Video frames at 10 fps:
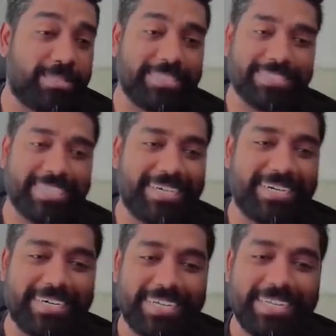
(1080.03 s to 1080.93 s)
this
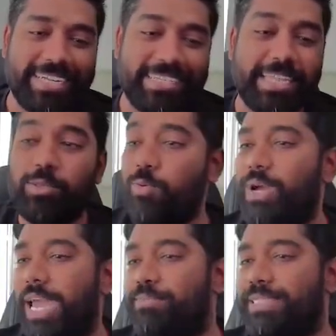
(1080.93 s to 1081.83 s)
uh the two
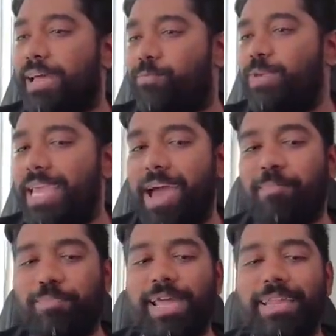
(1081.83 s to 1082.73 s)
games that we
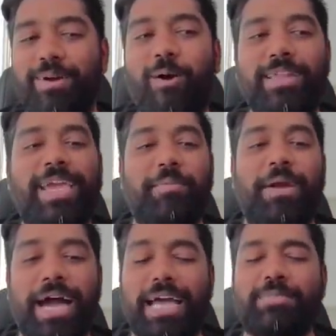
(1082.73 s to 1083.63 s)
have played on
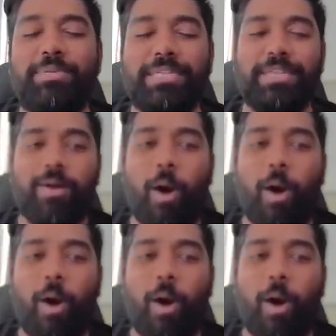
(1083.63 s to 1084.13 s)
camera has been